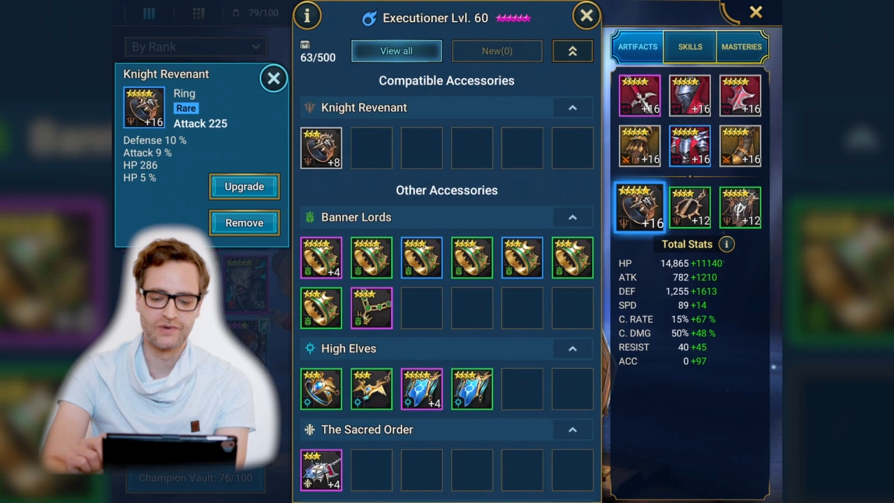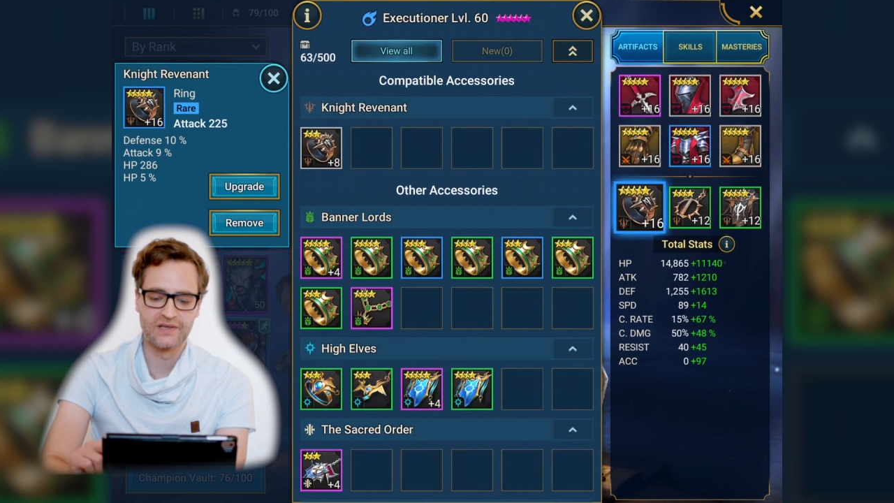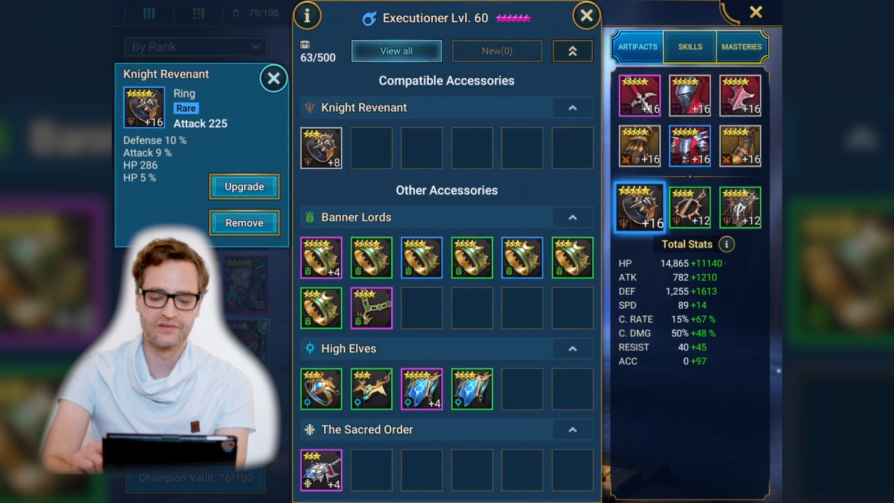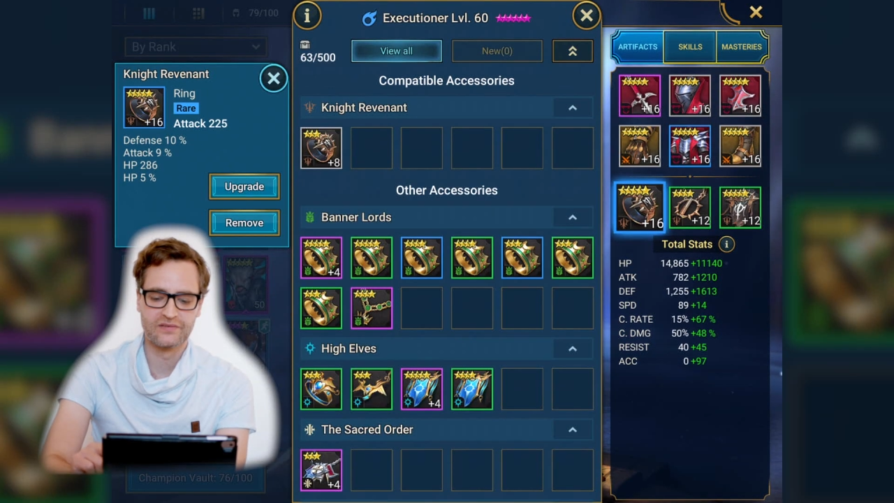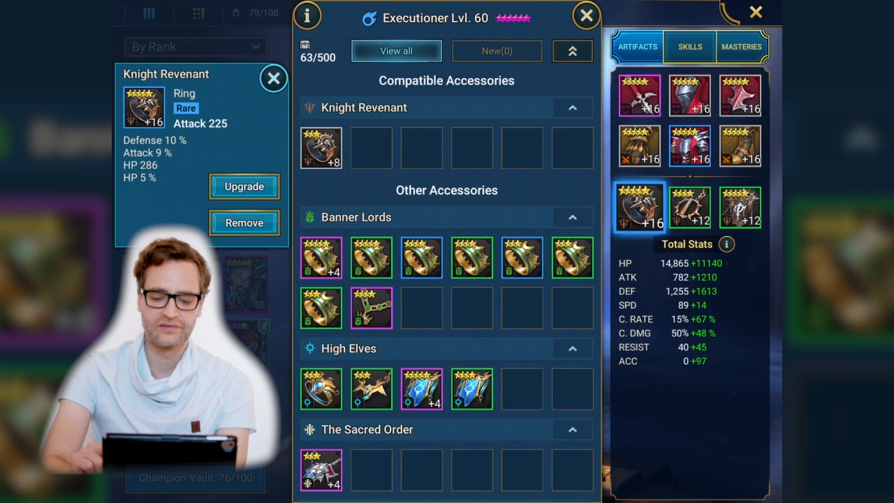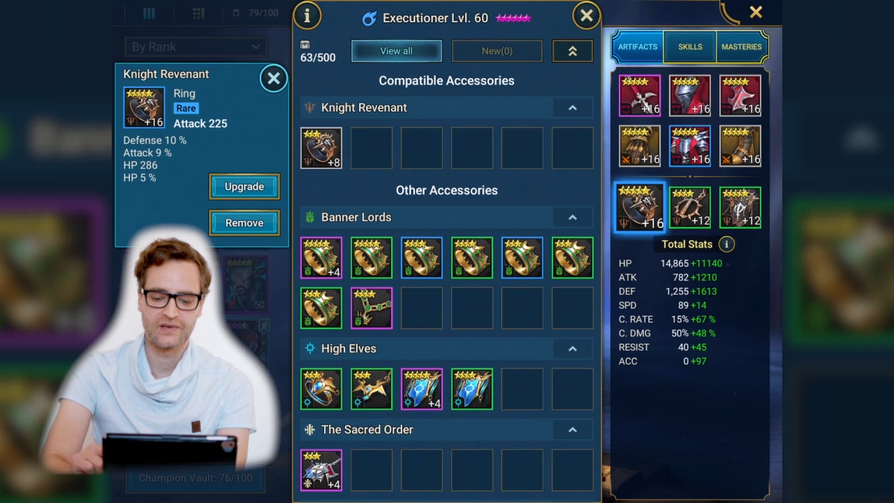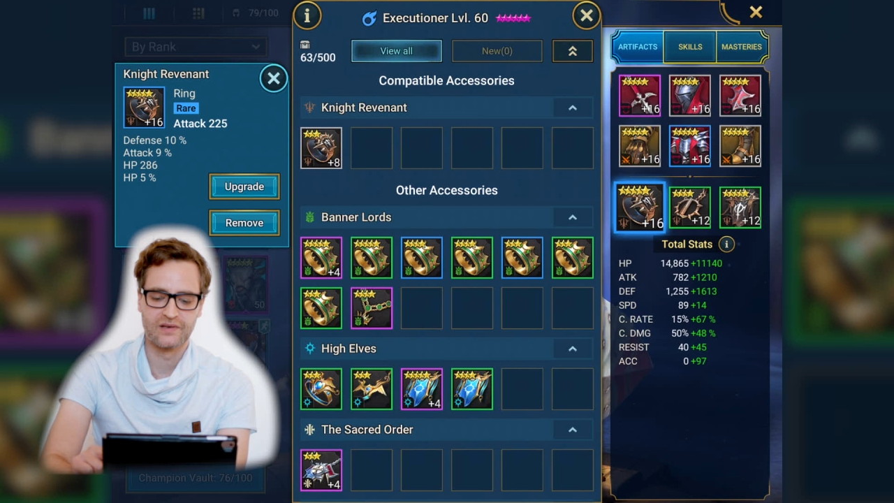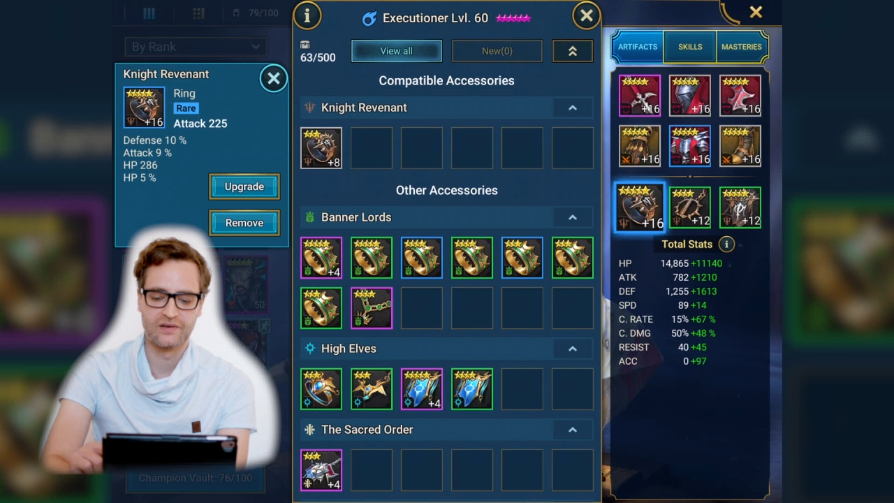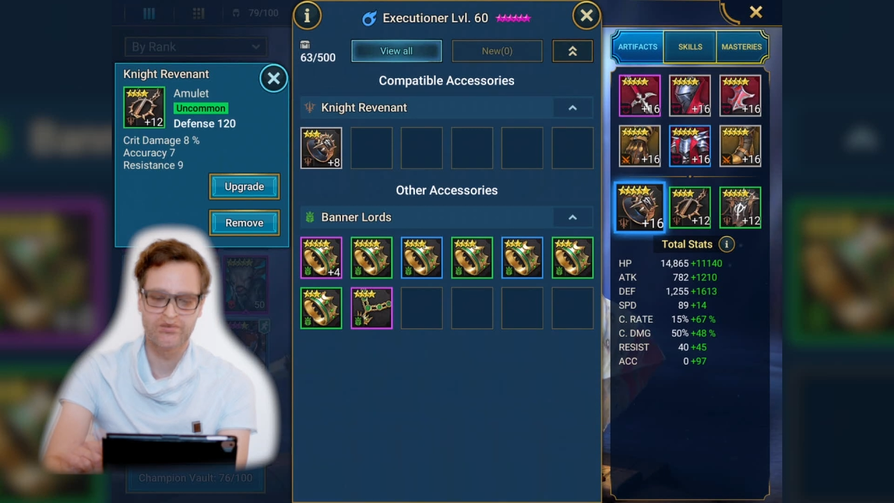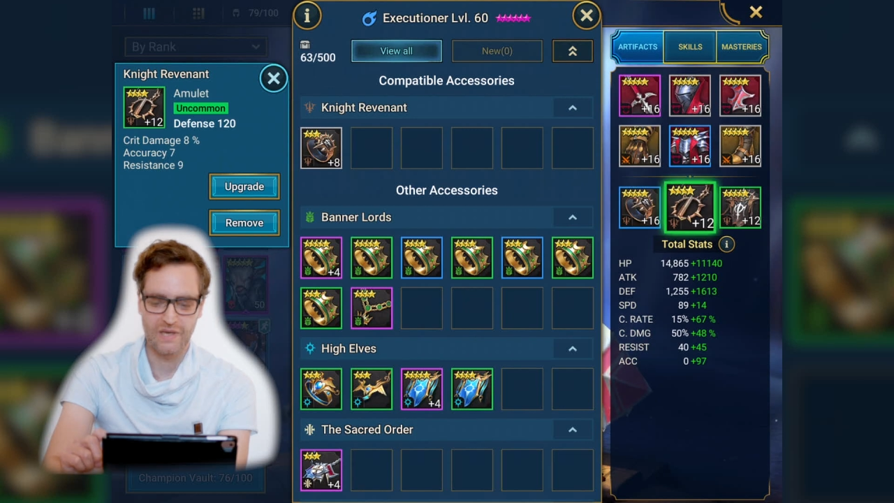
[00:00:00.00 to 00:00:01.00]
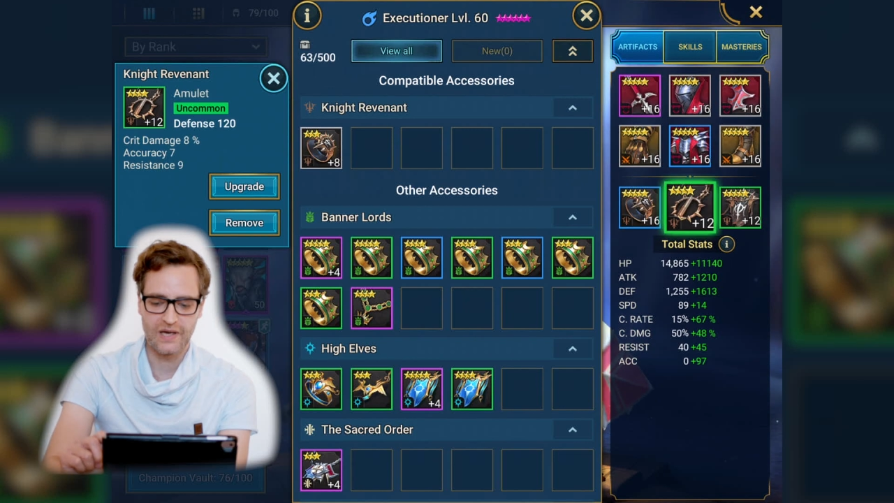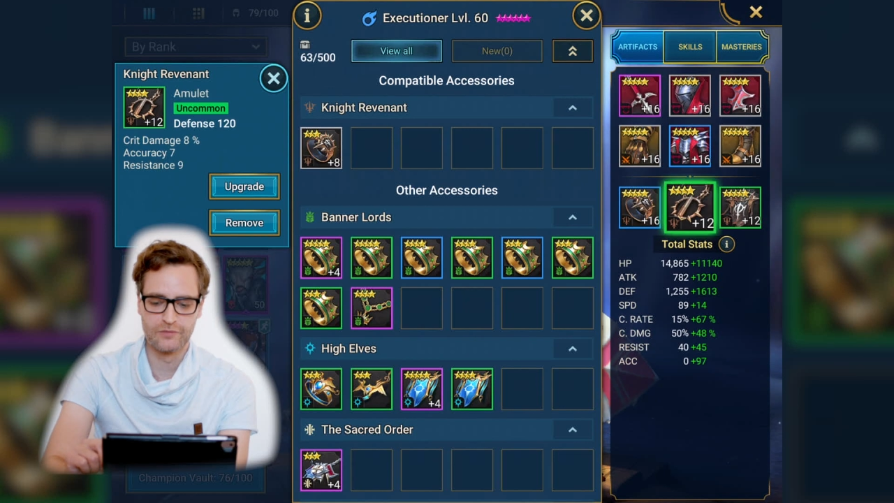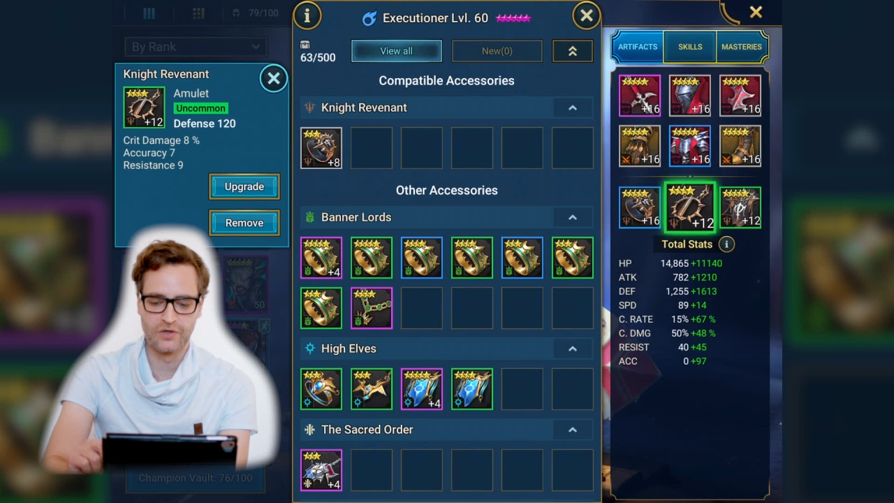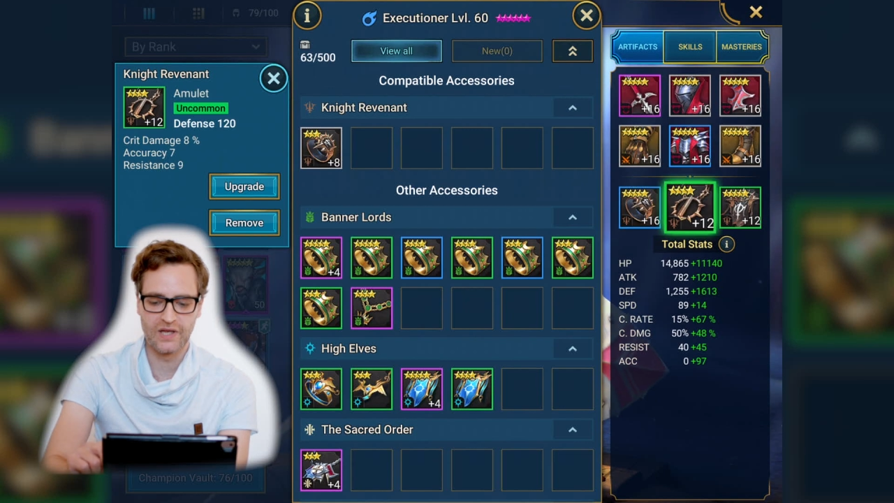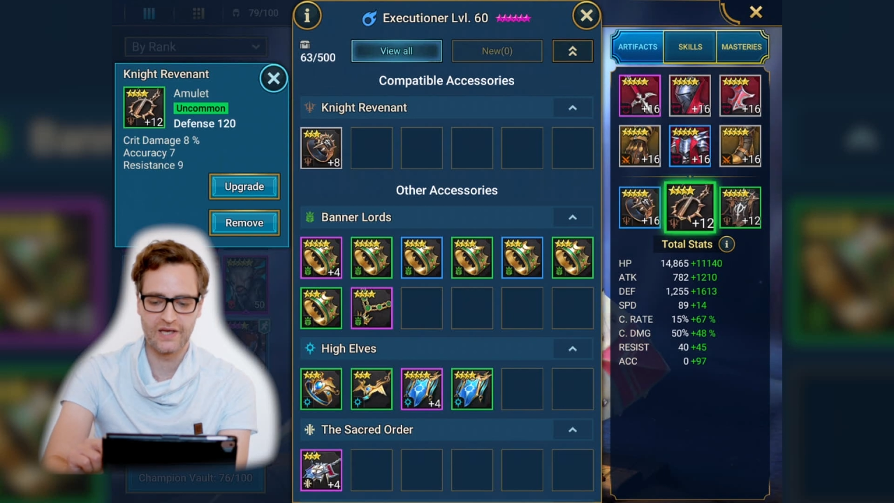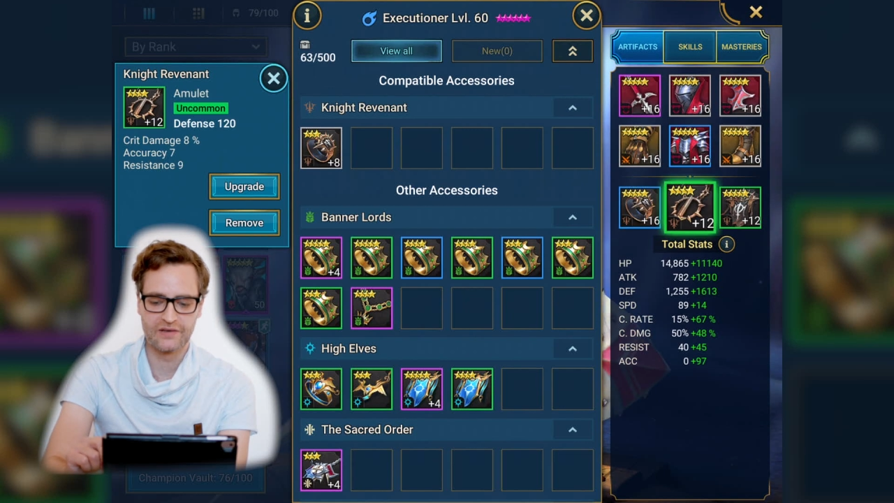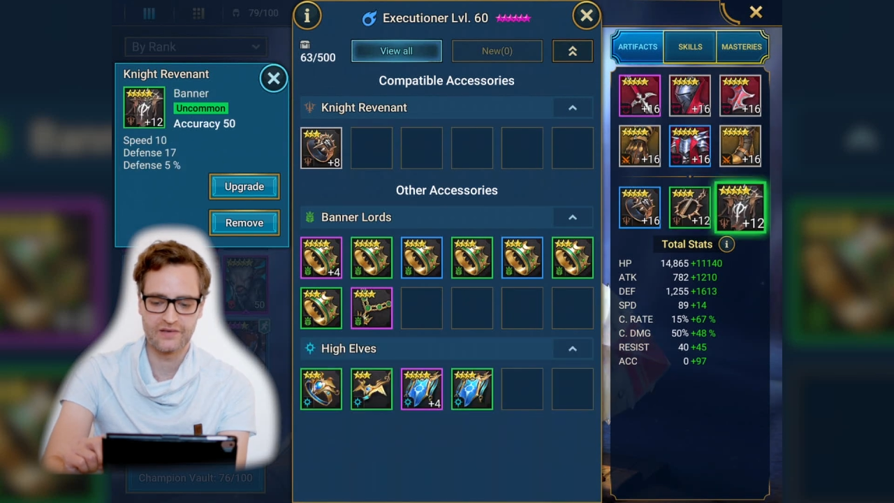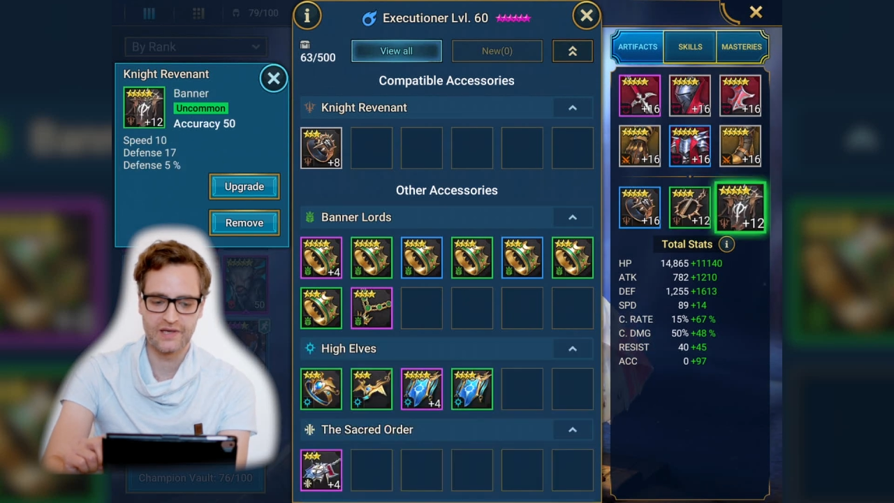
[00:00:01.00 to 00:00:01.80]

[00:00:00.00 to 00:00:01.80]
rings and the amulet